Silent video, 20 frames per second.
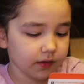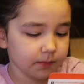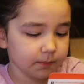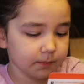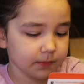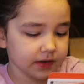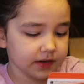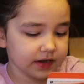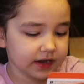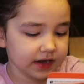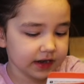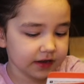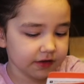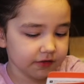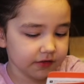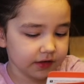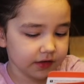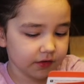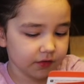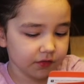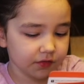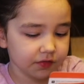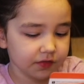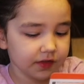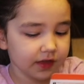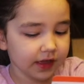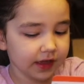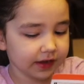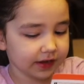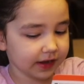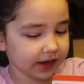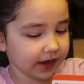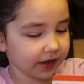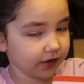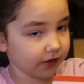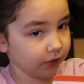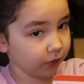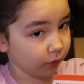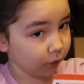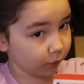materials and
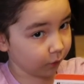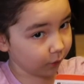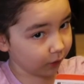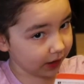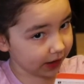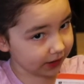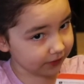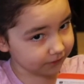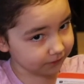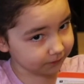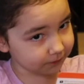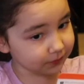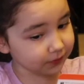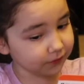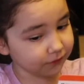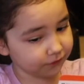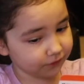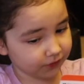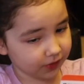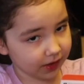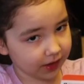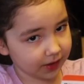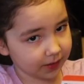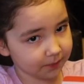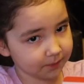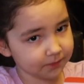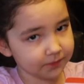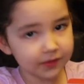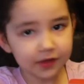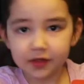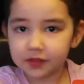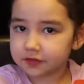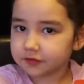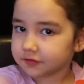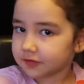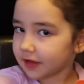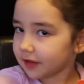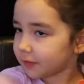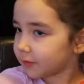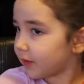hair away from the flame. So
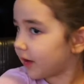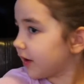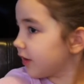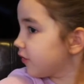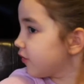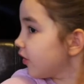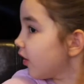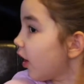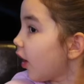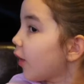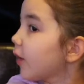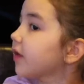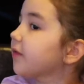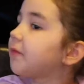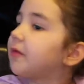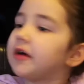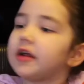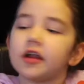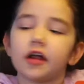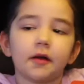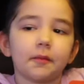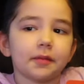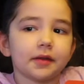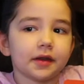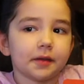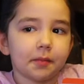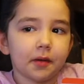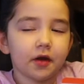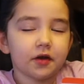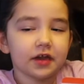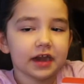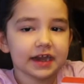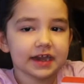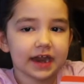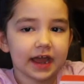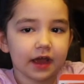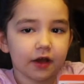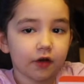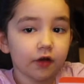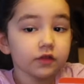that's why you should always put it up in a
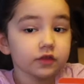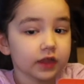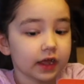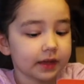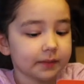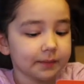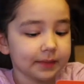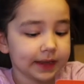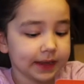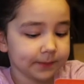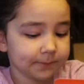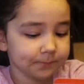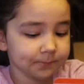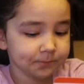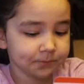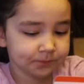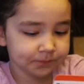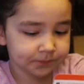ponytail, like me.